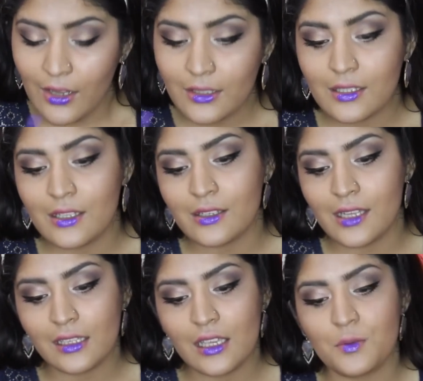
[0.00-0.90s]
this looks
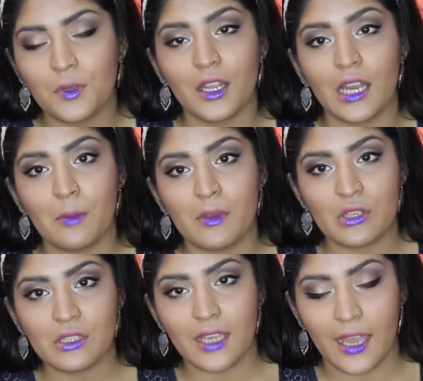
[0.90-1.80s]
like the Shreya Rai
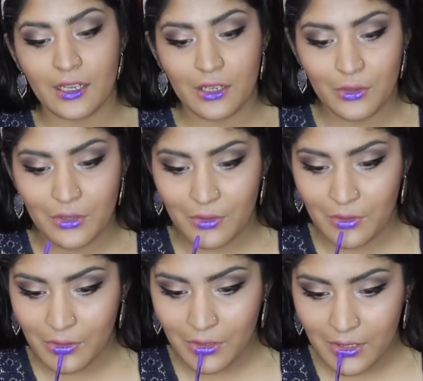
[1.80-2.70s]
Bachchan can look, you
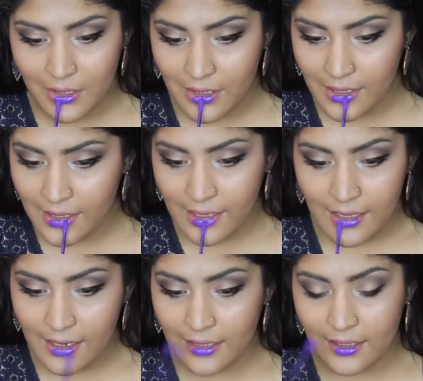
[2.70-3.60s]
know,
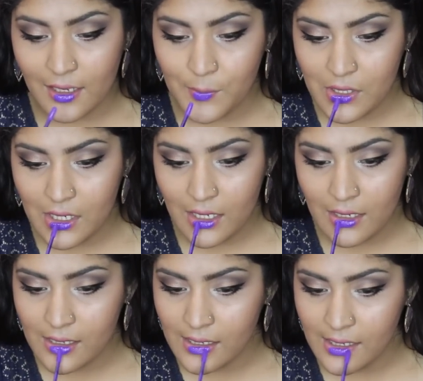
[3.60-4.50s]
like the
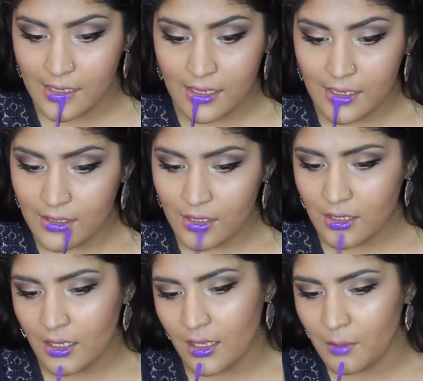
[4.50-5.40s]
lipstick.
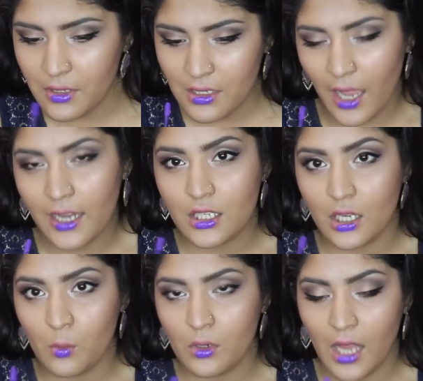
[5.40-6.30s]
Just a little bit
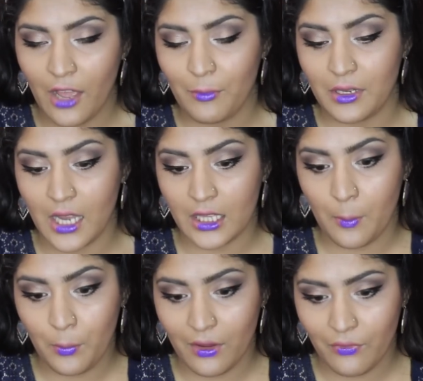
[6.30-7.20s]
lighter would have been like
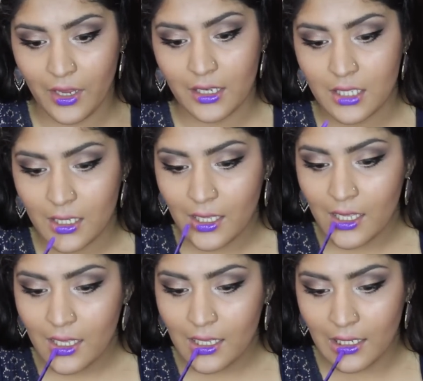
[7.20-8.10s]
the perfect
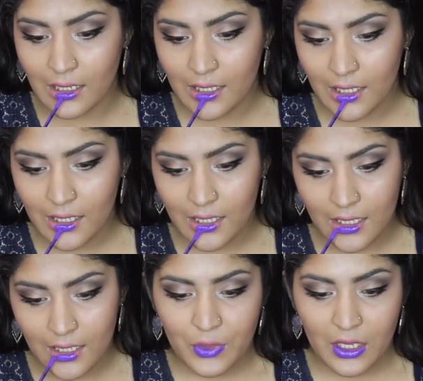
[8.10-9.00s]
color.
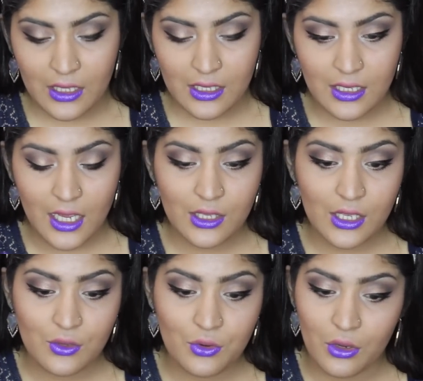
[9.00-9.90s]
The
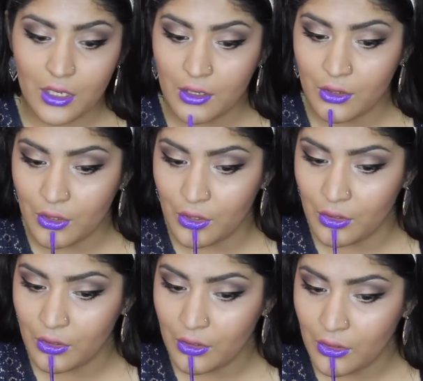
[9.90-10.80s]
consistency is really good
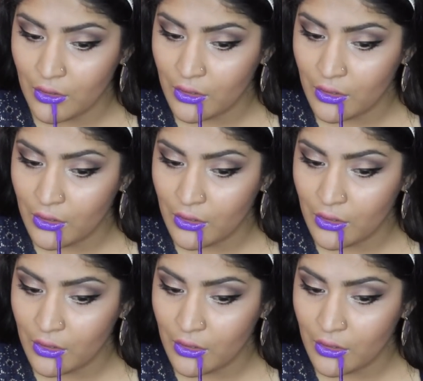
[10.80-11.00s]
though.